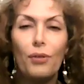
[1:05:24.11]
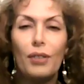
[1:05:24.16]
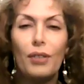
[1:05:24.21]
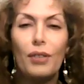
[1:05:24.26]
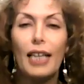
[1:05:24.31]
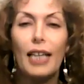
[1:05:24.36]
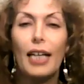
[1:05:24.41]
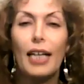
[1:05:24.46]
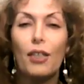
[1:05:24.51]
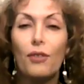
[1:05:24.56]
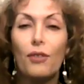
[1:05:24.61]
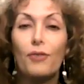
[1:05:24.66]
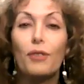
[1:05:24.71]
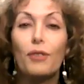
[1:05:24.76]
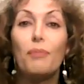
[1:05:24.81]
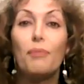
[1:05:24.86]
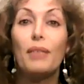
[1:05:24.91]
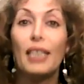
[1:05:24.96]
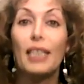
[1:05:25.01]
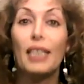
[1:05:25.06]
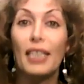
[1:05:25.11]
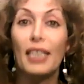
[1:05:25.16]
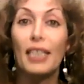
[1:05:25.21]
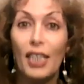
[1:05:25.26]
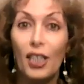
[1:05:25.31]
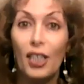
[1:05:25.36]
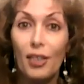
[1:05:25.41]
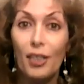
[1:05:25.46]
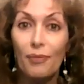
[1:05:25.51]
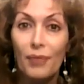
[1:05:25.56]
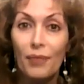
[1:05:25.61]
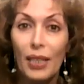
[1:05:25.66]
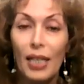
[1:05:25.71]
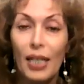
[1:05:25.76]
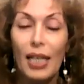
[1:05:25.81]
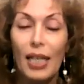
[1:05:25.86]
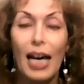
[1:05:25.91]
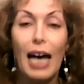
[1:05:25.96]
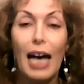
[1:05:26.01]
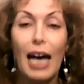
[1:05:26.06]
and thank you for being here.
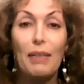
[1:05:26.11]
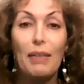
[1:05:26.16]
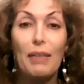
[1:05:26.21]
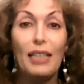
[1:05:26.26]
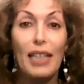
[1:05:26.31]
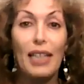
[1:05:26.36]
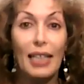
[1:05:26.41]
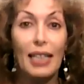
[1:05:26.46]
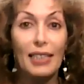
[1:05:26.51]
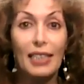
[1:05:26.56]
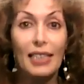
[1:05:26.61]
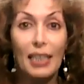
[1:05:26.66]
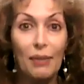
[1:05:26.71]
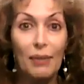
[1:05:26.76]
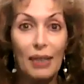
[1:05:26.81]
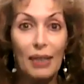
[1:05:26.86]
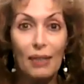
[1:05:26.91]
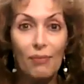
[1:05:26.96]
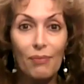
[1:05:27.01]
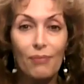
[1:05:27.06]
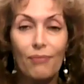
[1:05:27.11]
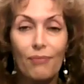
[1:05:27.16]
Happy Thanksgiving.